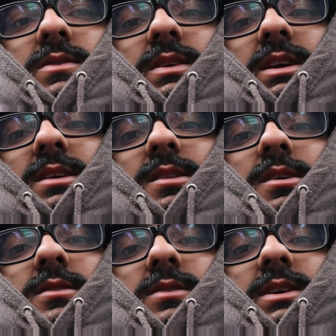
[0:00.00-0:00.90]
no heat in
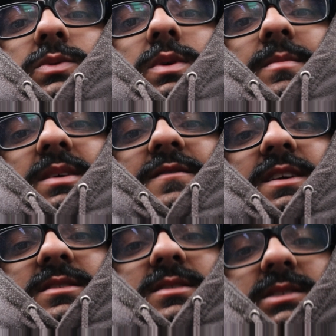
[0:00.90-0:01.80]
here, so that's why my
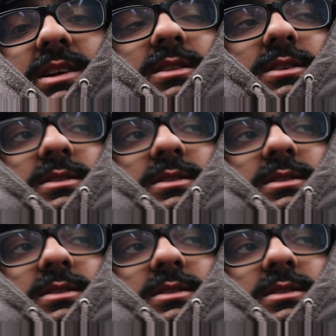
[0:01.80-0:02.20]
face is like